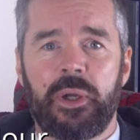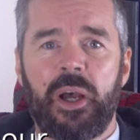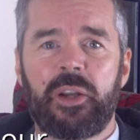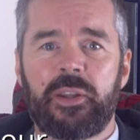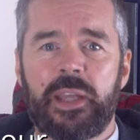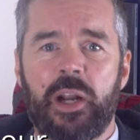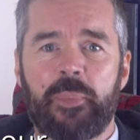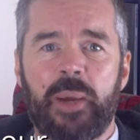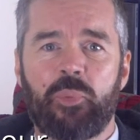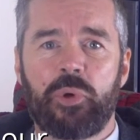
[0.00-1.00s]
I don't care
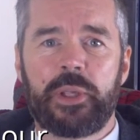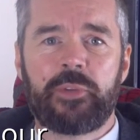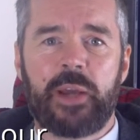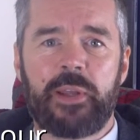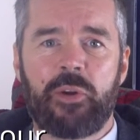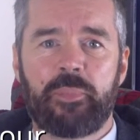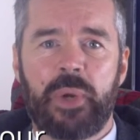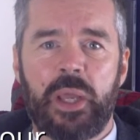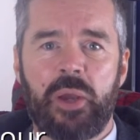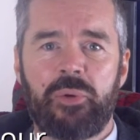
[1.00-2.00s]
about walking down here on
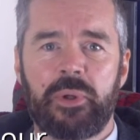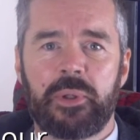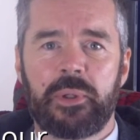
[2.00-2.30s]
my own,